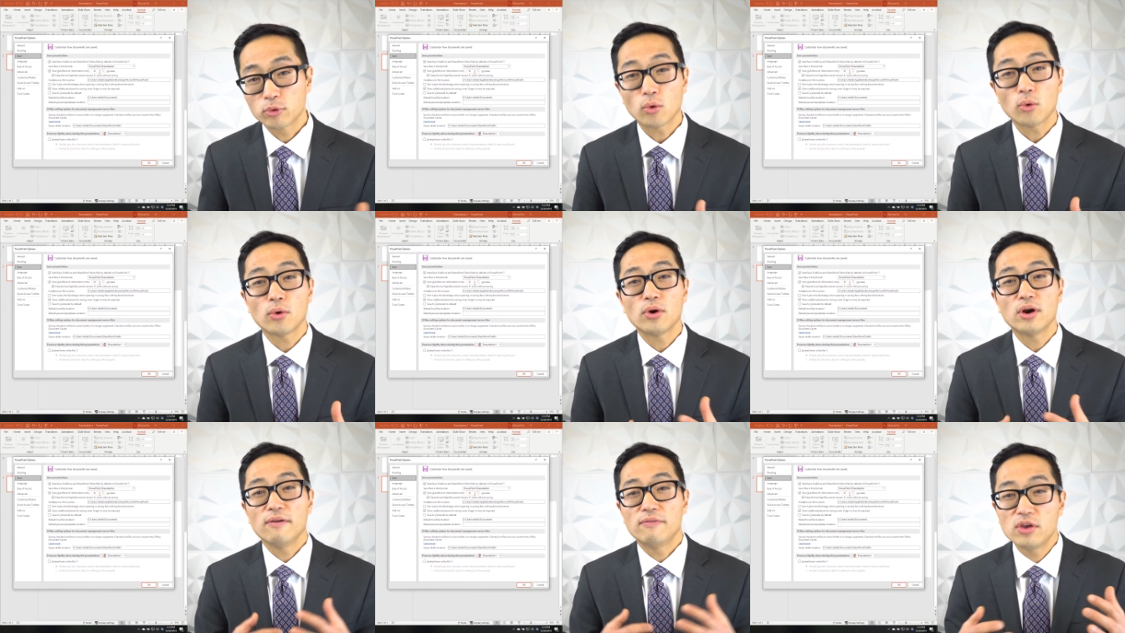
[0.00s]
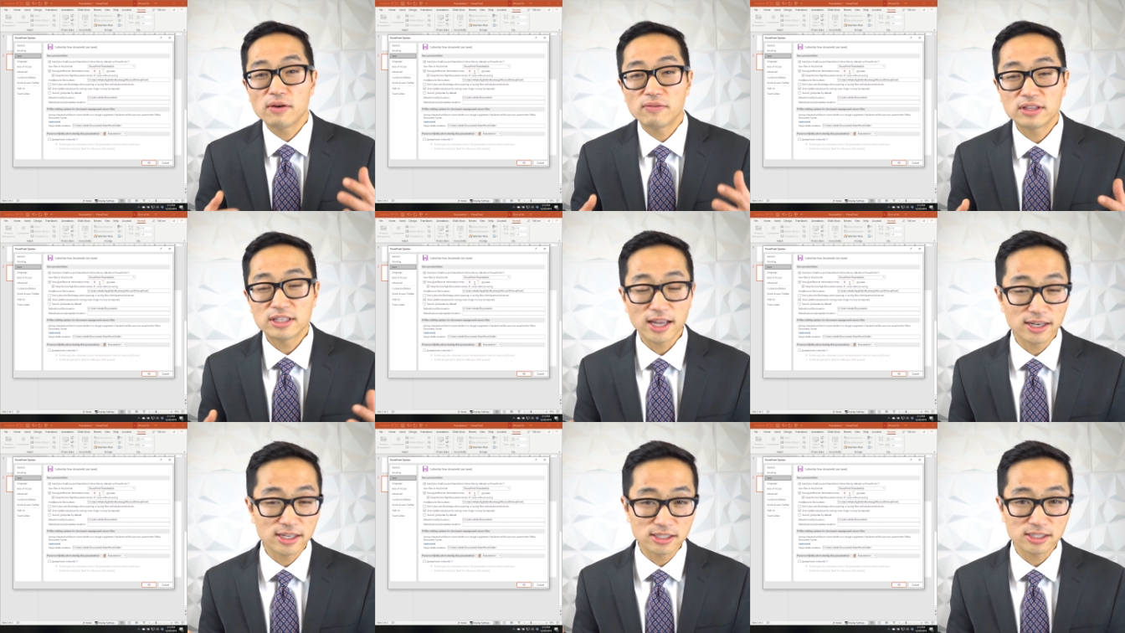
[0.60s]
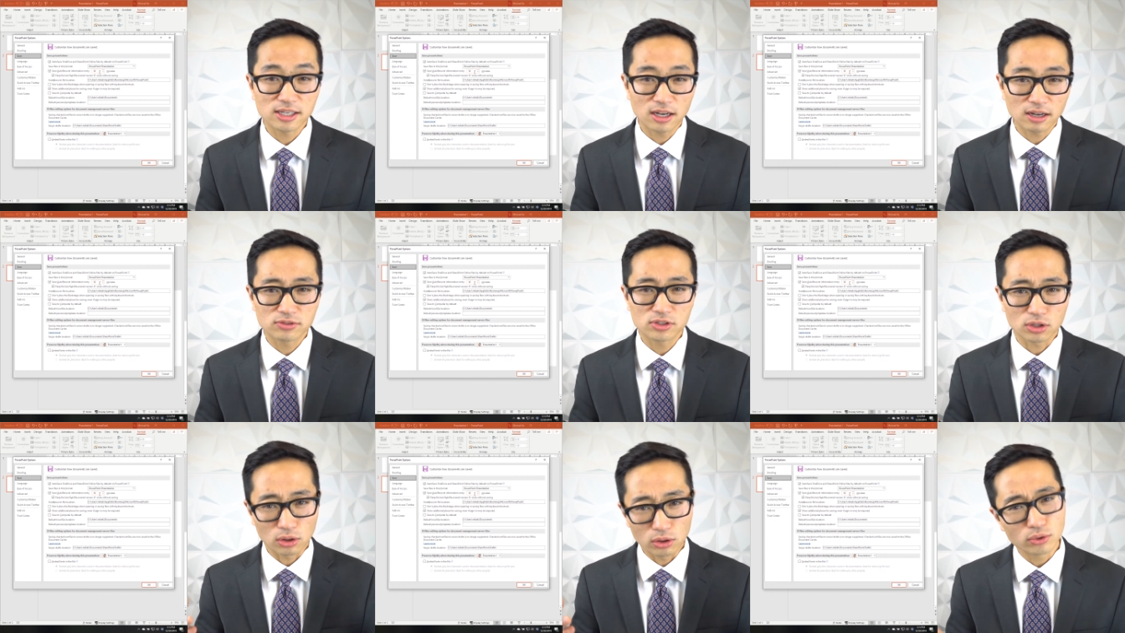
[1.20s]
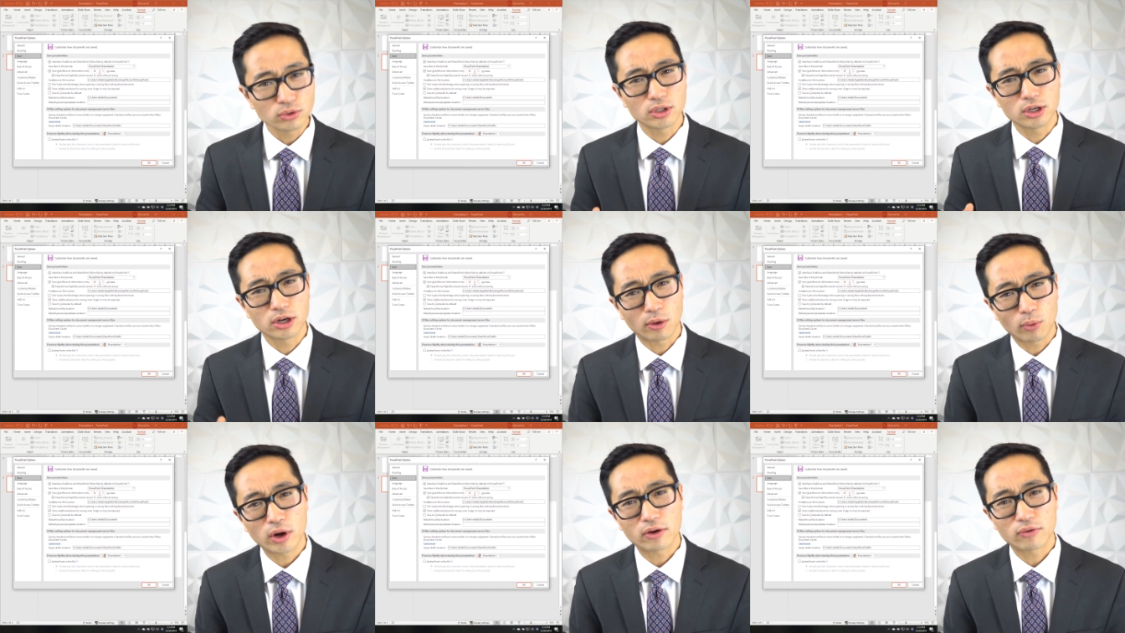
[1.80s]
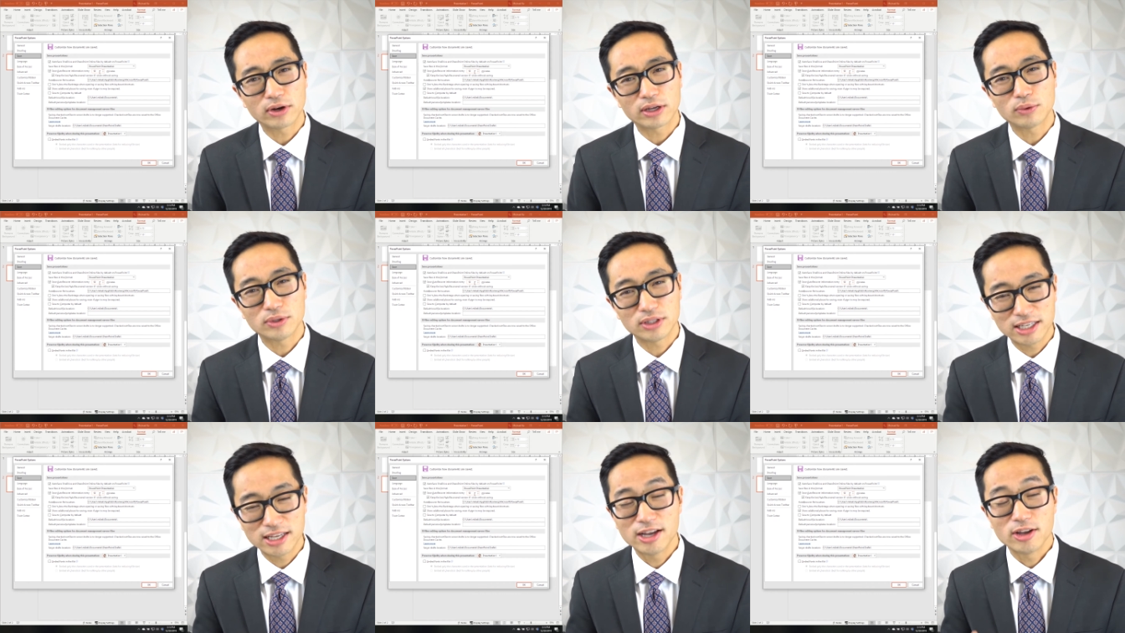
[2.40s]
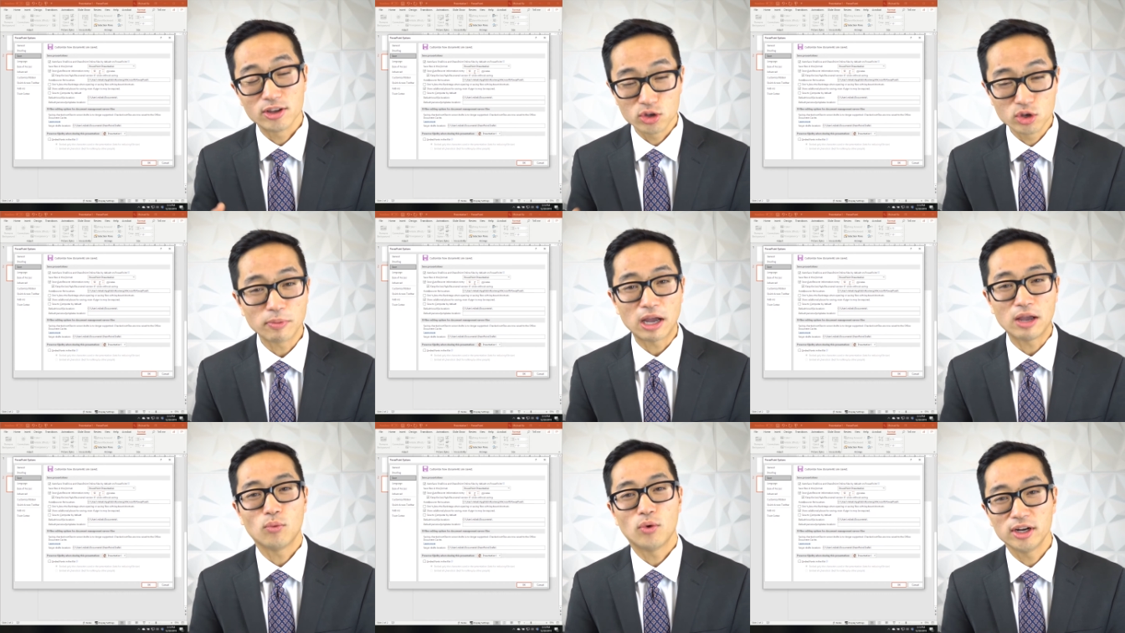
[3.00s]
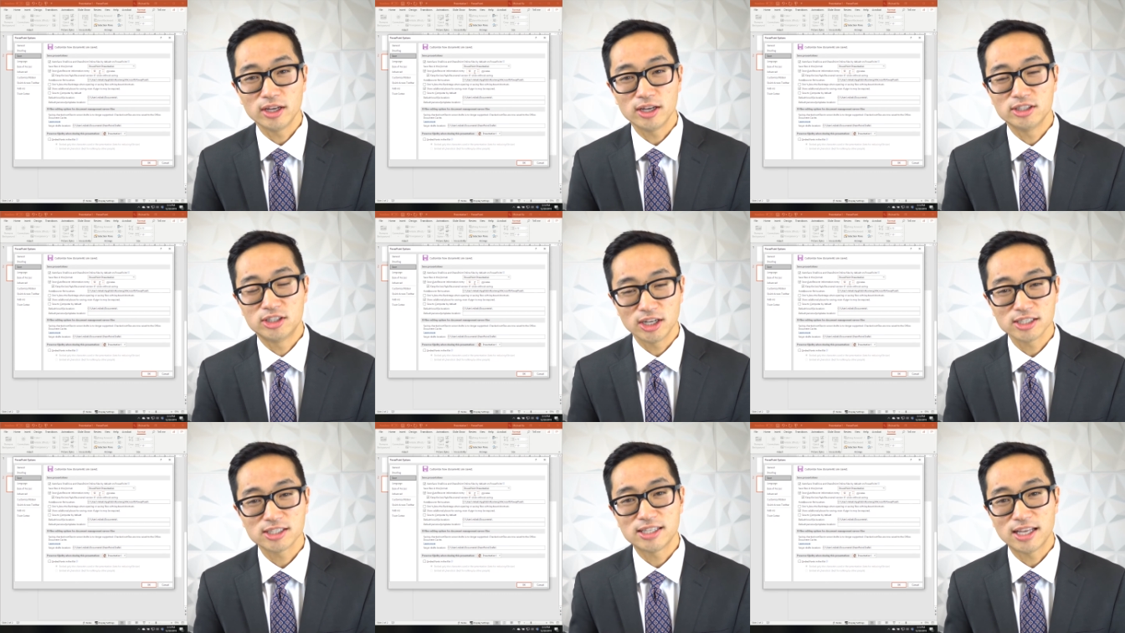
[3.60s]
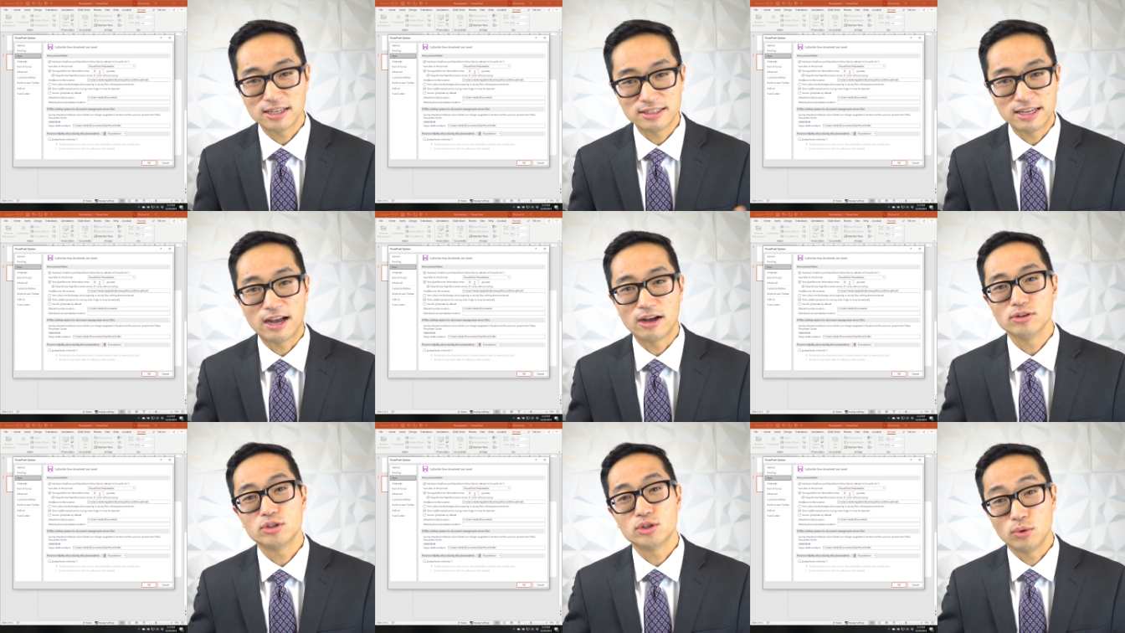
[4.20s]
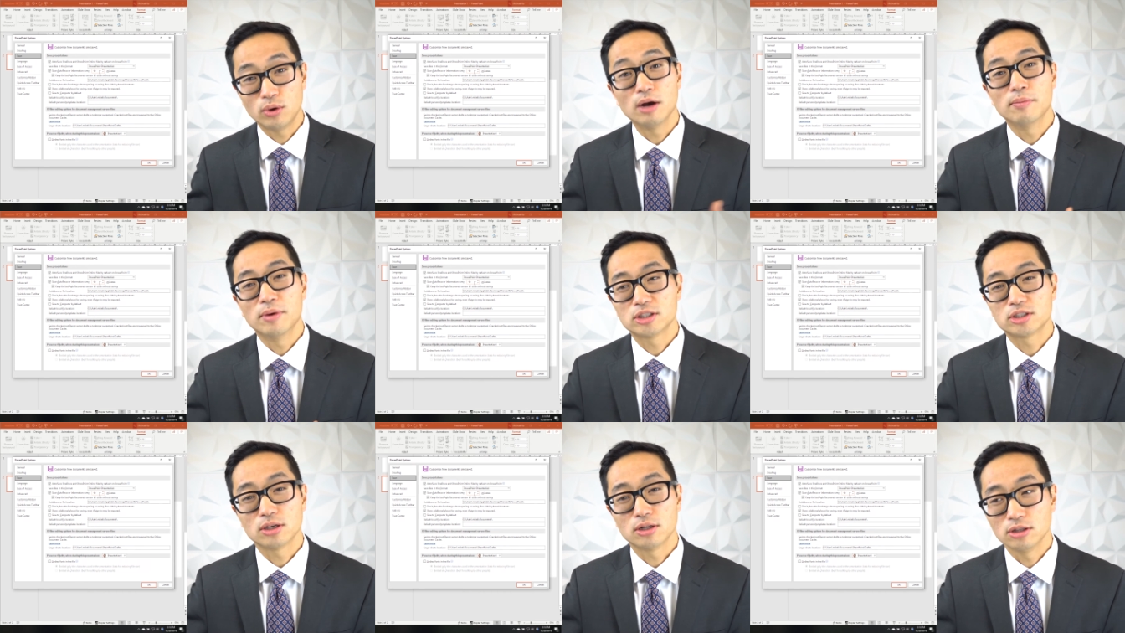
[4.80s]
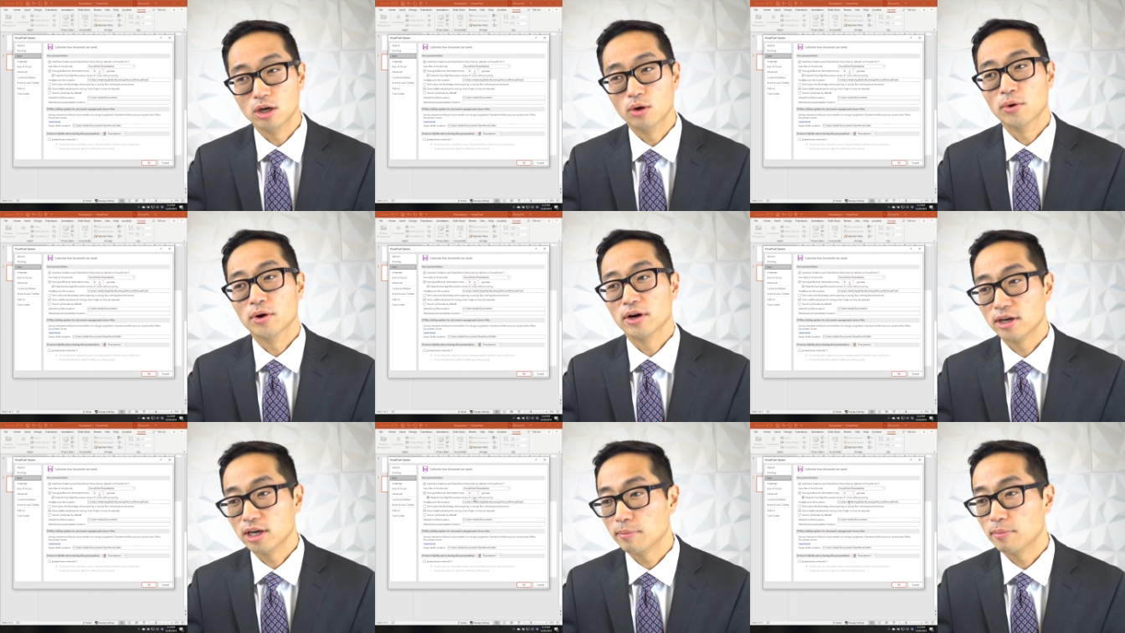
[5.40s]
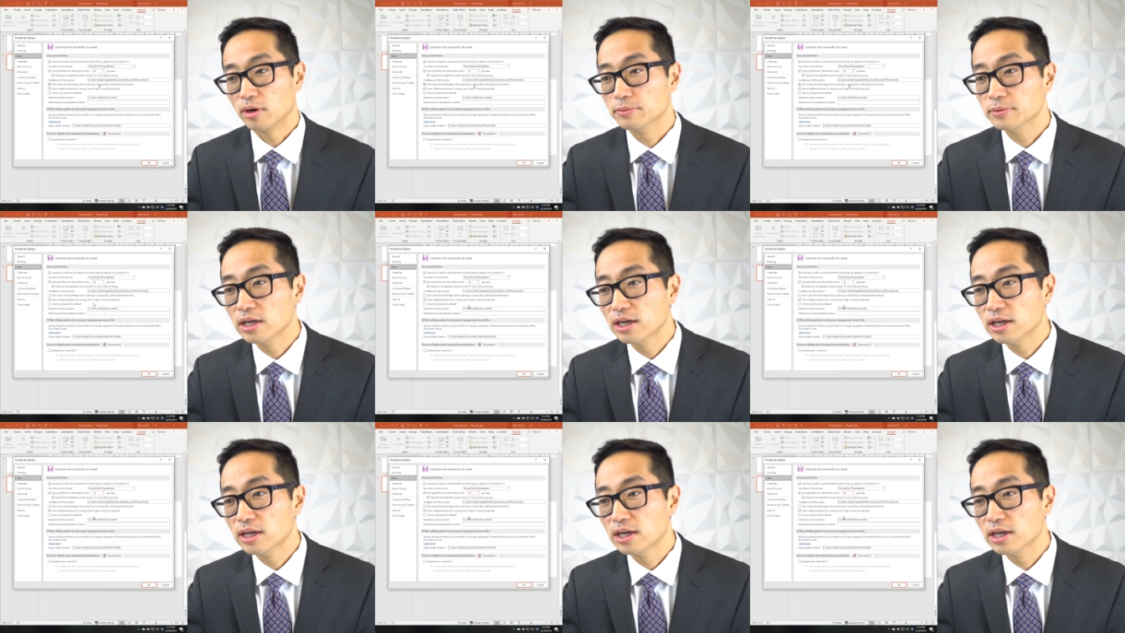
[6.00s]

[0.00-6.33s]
or if you have a tendency of just losing your work frequently, you might want to adjust that down to a much lower number.